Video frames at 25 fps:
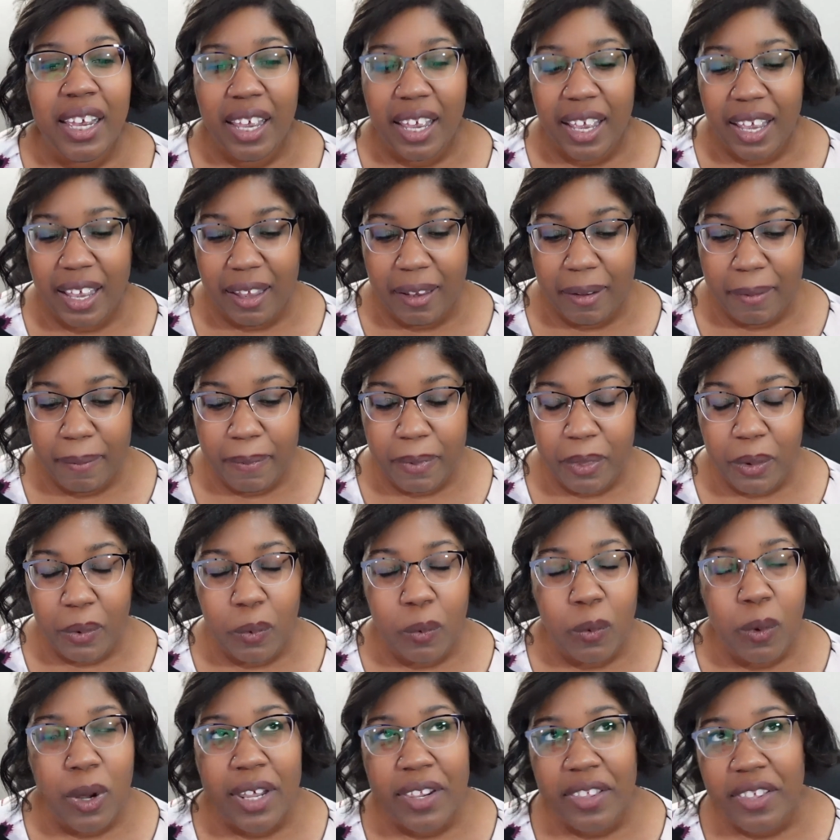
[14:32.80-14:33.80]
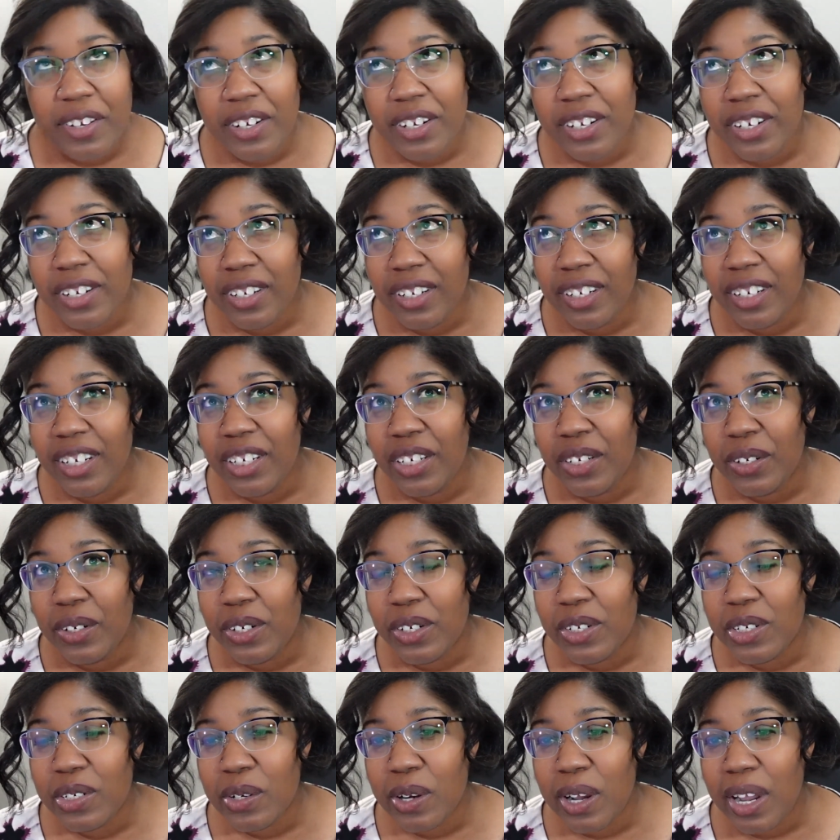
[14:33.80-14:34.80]
the weather, you
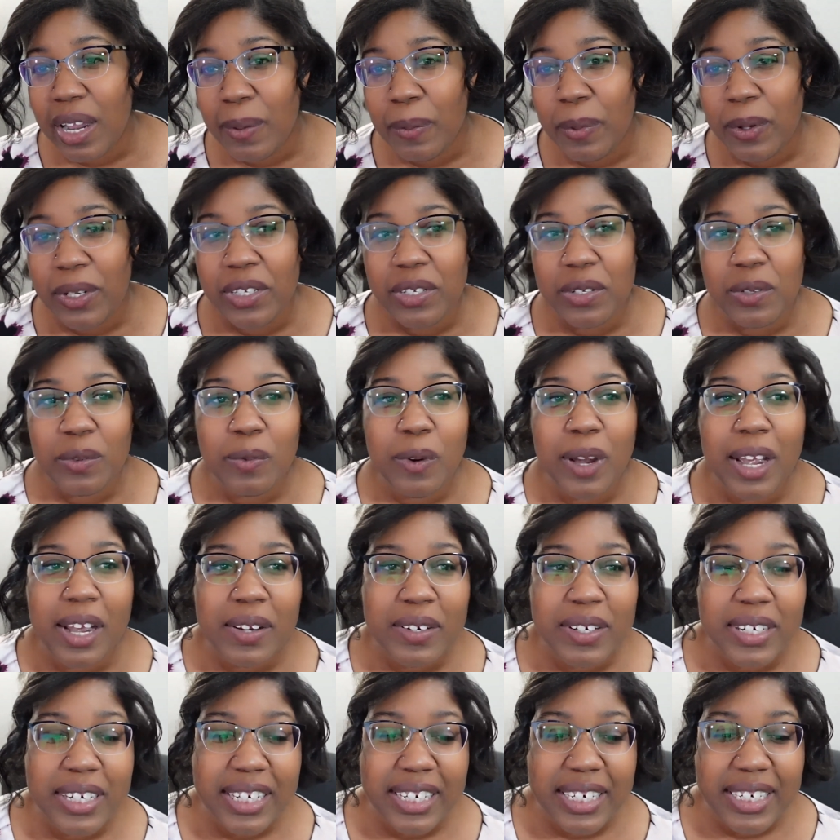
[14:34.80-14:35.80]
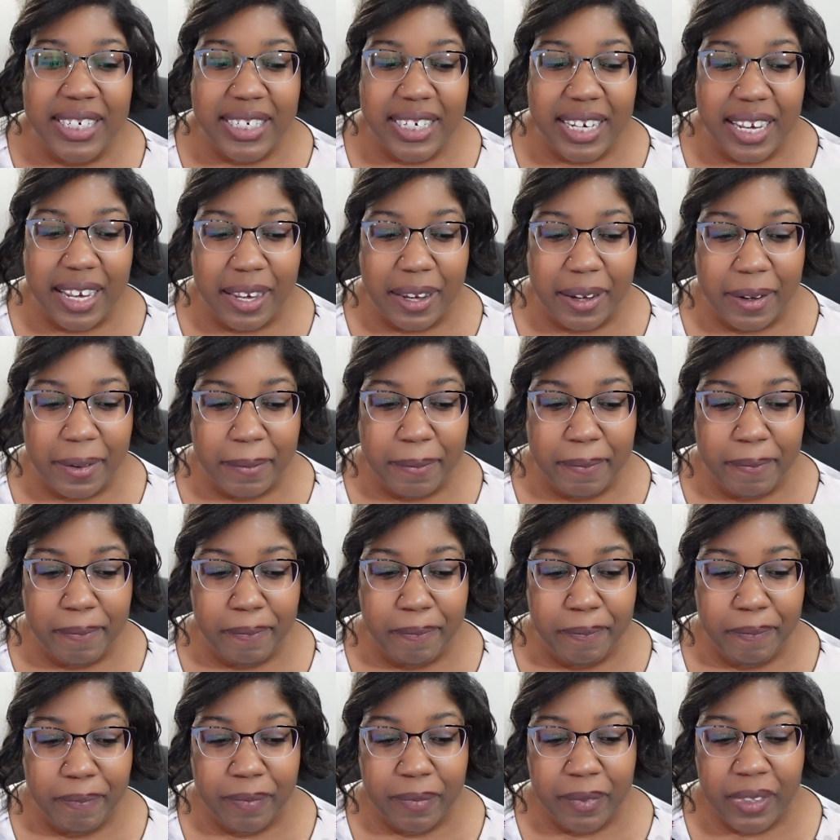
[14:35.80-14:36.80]
describe what's around it,
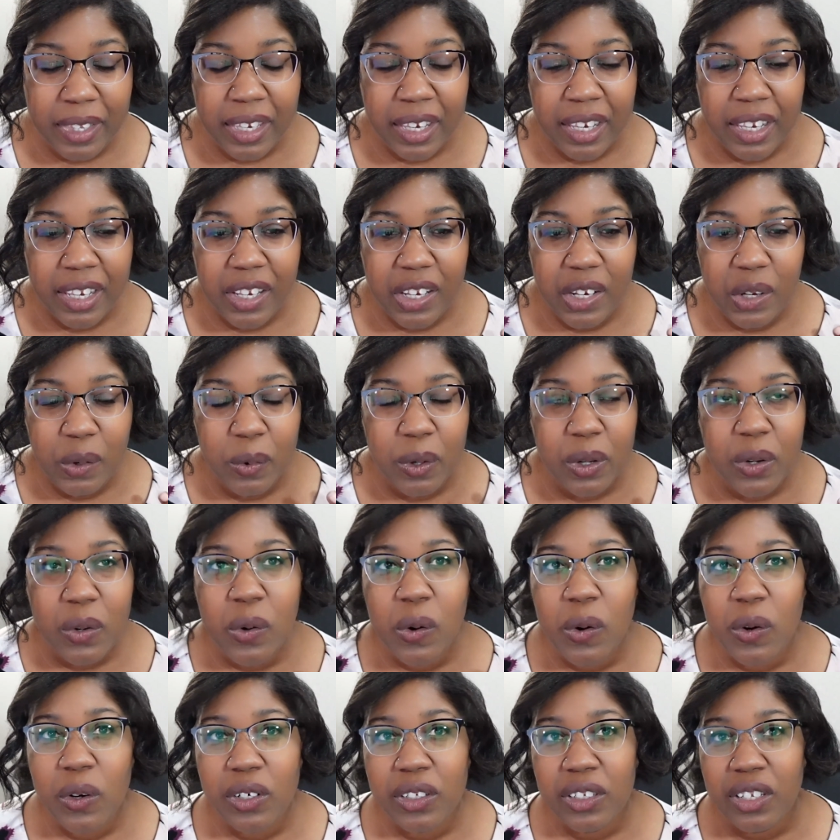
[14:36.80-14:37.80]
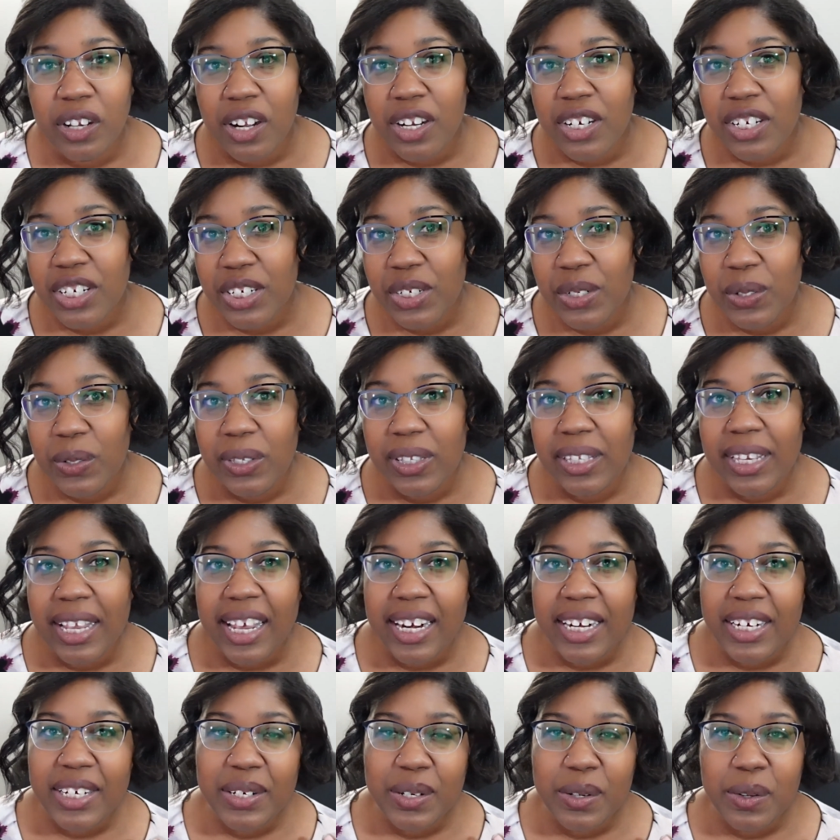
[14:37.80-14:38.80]
you record longitude and
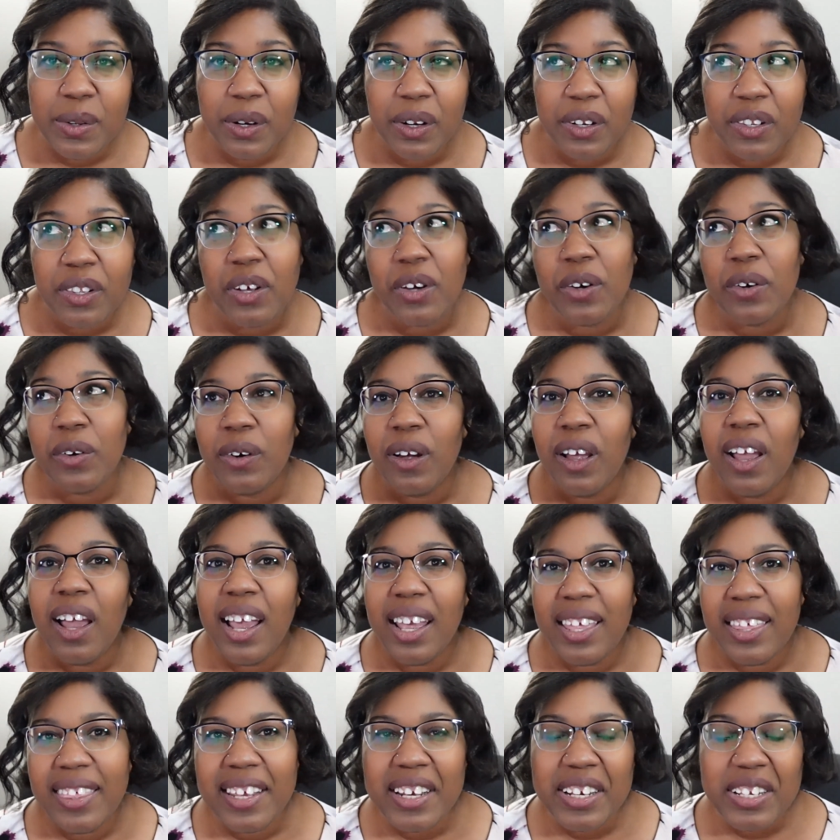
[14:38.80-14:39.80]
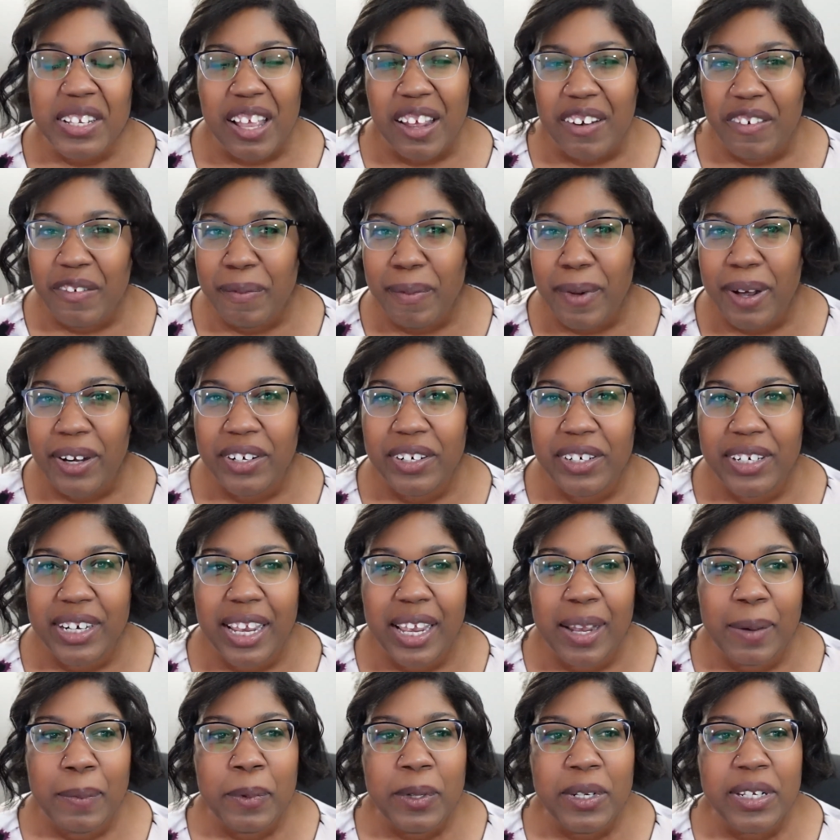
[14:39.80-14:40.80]
latitude, although I think a lot of modern
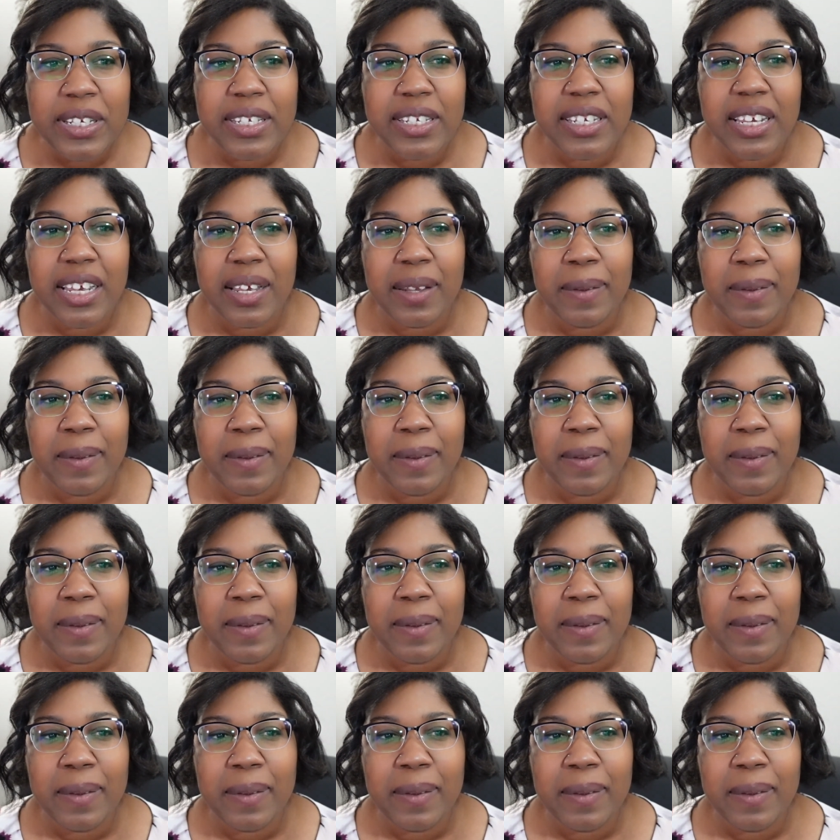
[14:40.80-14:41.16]
cameras